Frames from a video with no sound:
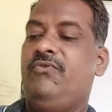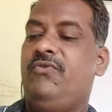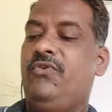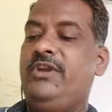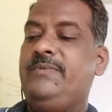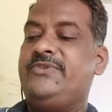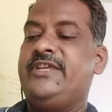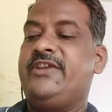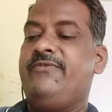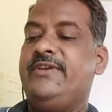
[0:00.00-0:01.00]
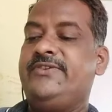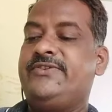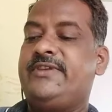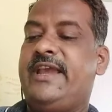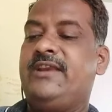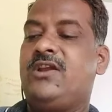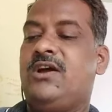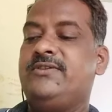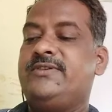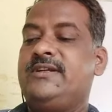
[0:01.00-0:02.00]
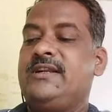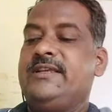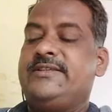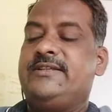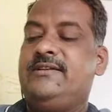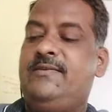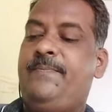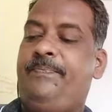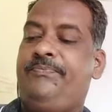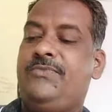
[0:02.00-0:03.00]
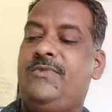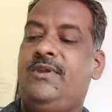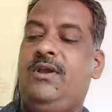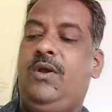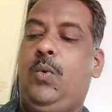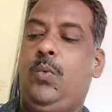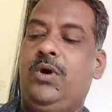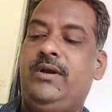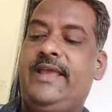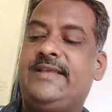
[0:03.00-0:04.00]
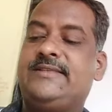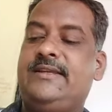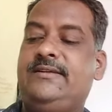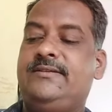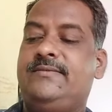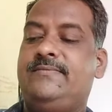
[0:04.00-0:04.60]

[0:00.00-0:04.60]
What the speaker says: phoneme sequence and consonant cluster, word accent,